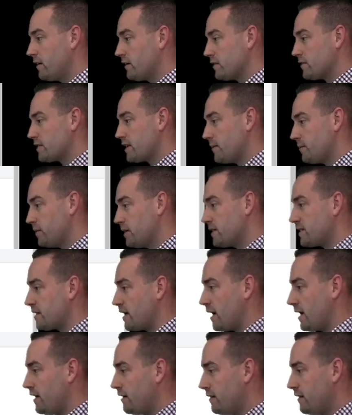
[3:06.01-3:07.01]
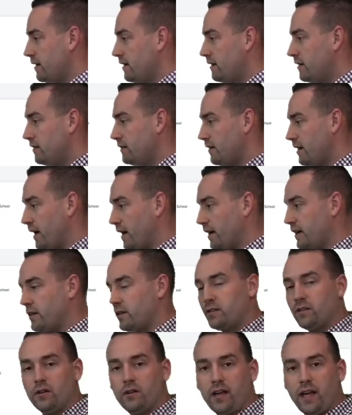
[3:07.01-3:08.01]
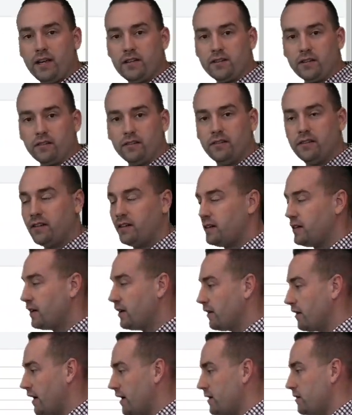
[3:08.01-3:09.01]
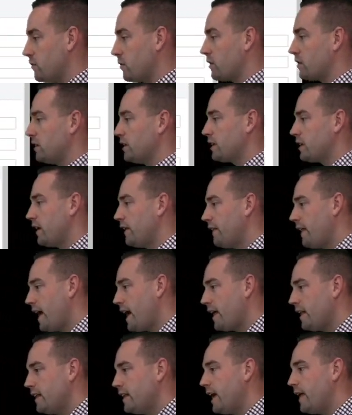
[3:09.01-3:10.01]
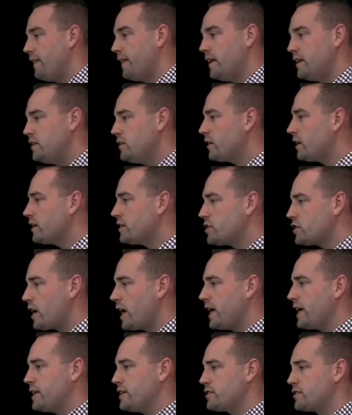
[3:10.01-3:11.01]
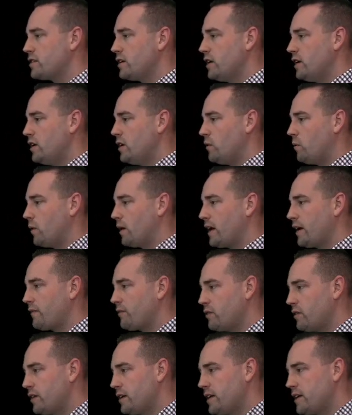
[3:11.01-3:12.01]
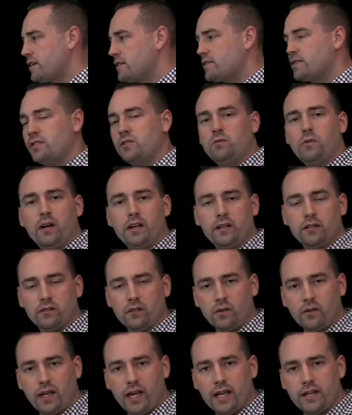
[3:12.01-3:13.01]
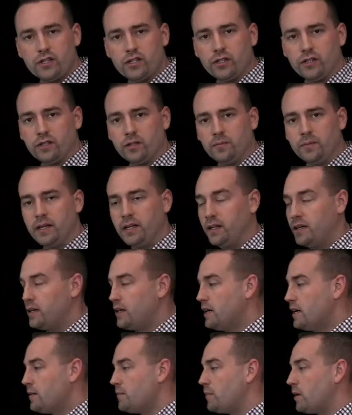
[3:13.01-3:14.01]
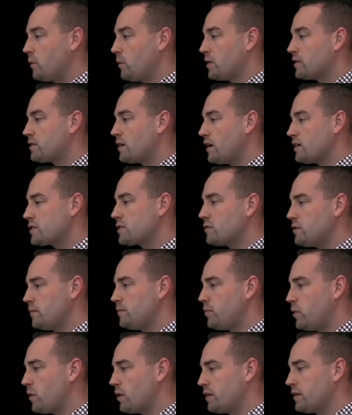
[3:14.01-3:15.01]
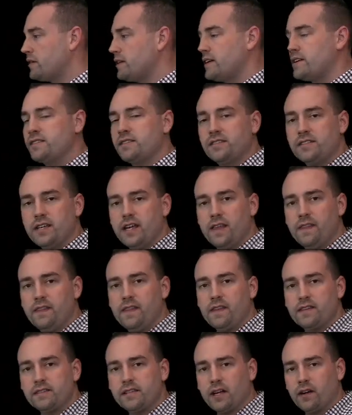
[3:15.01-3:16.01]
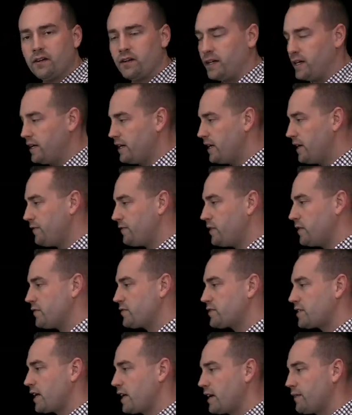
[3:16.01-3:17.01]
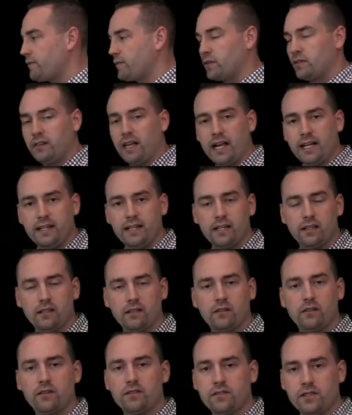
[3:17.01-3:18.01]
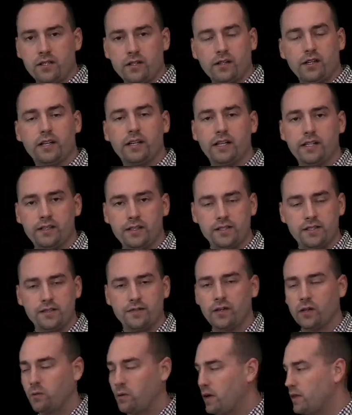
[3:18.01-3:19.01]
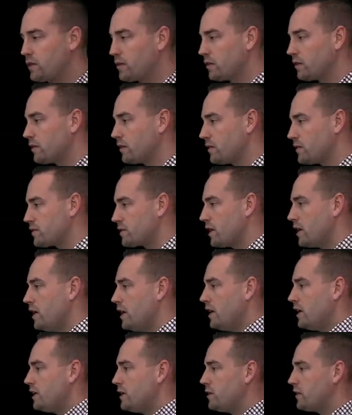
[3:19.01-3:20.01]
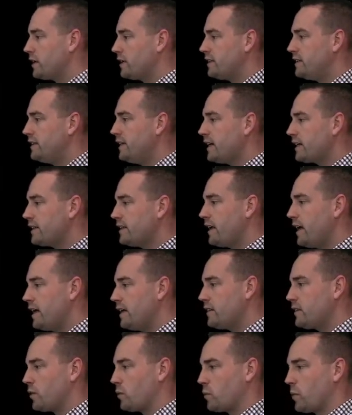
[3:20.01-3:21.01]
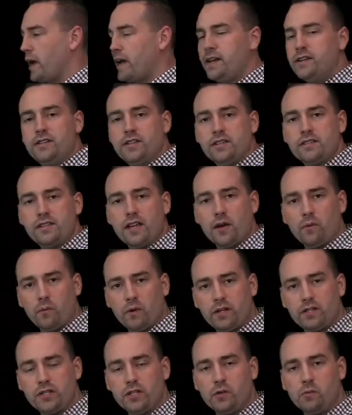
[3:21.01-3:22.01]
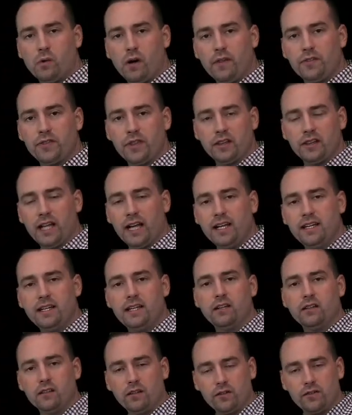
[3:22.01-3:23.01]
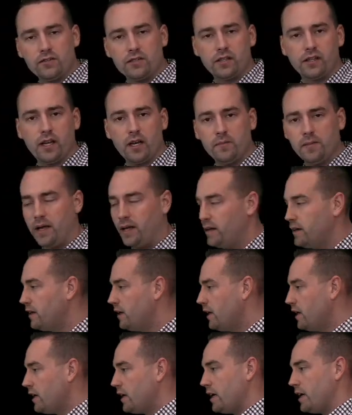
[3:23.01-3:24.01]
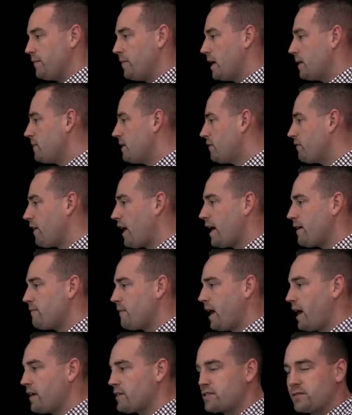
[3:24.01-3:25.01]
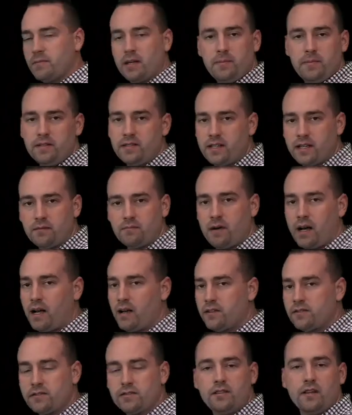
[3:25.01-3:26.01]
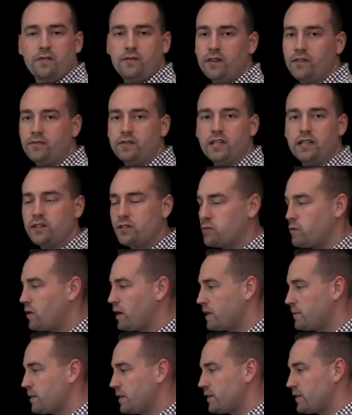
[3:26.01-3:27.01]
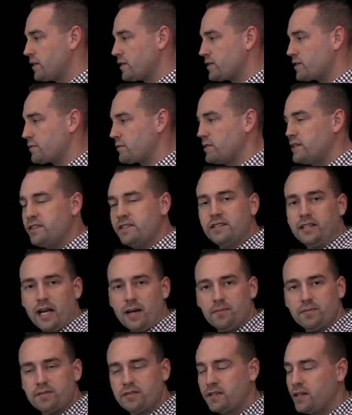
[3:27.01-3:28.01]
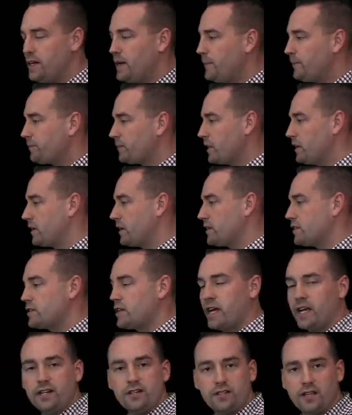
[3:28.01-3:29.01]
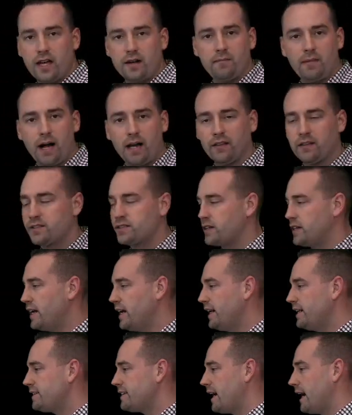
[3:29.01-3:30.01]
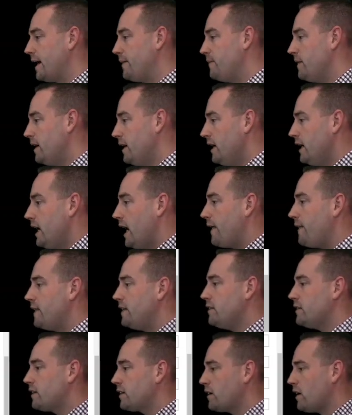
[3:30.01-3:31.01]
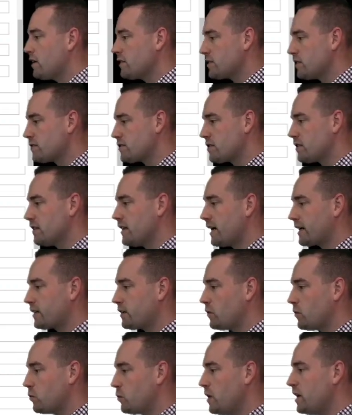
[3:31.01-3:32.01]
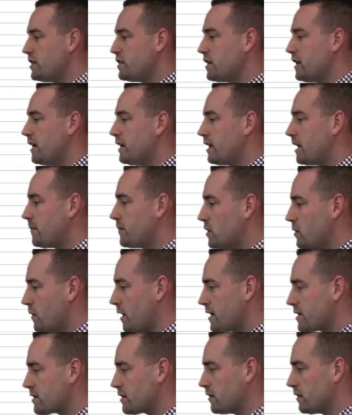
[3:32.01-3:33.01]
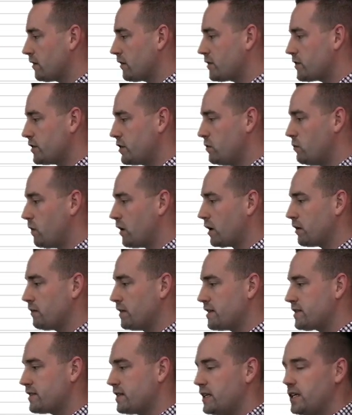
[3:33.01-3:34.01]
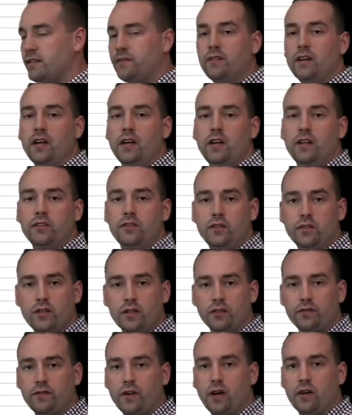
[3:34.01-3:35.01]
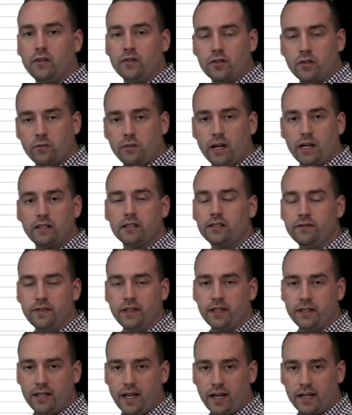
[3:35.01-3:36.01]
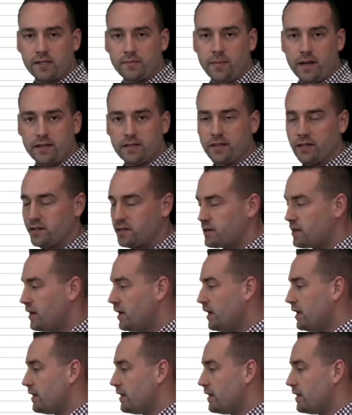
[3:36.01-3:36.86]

It'll simply say edit your location. All right, you will click on that, and then you can change whatever it is you want your location to be. But what's also important is in this area, if you've set up for lightning alerts and you're going to get the severe weather alerts, you can dictate the ranges at which you want the lightning alerts to come in. It may be 5 miles, it may be 10 miles, 15, 20, but there's 3 steps. You can change that mileage at any time. And then you can also select which NWS alerts you want to receive to your phone directly via text message.